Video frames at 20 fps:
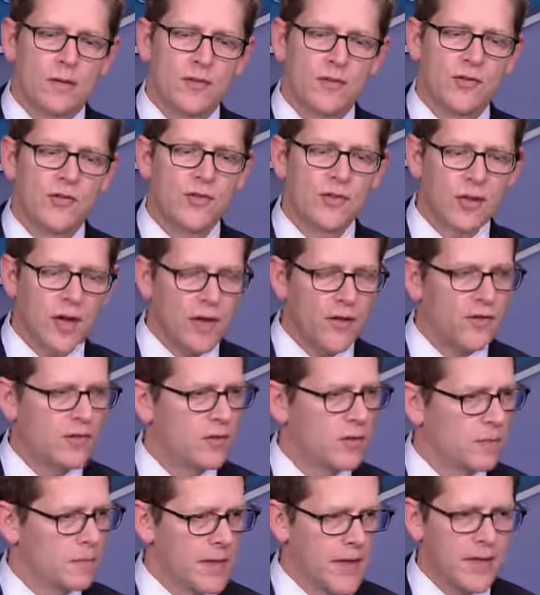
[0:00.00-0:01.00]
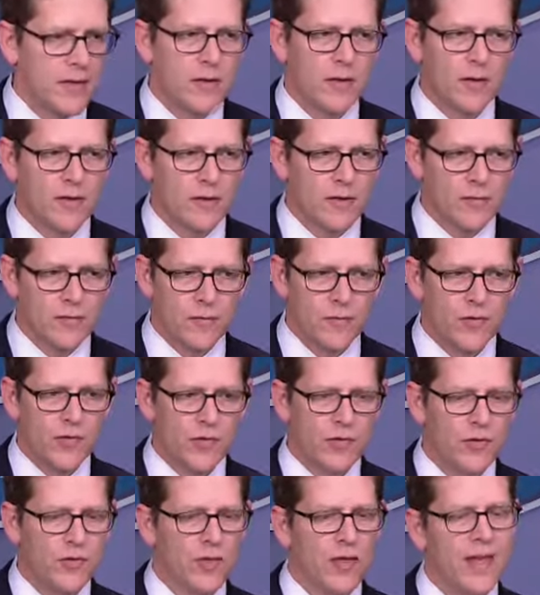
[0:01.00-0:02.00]
discuss and debate our
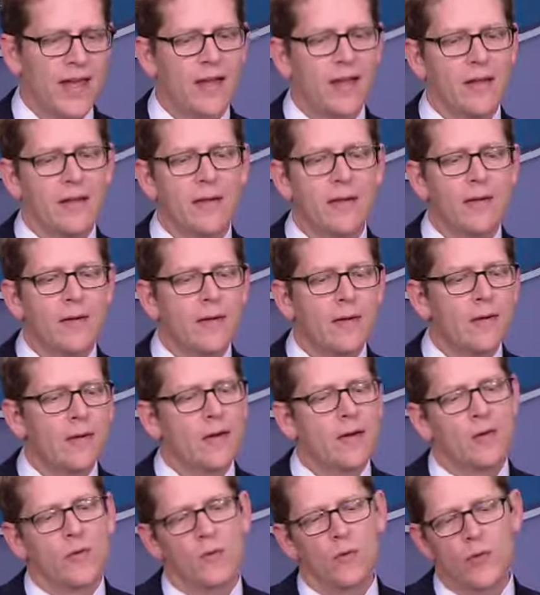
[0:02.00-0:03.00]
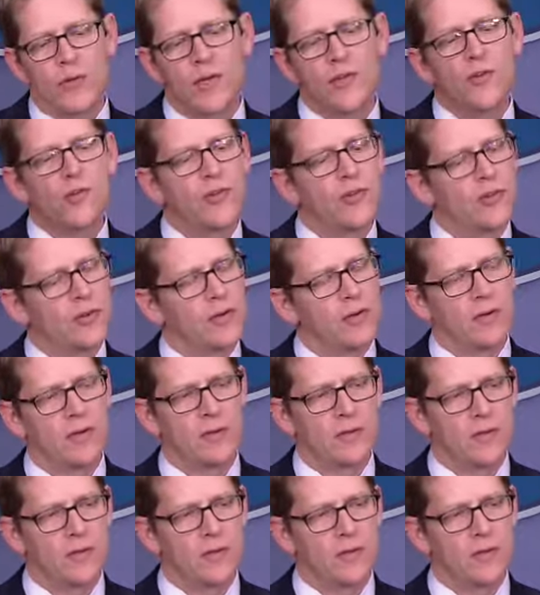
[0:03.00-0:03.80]
differences and reach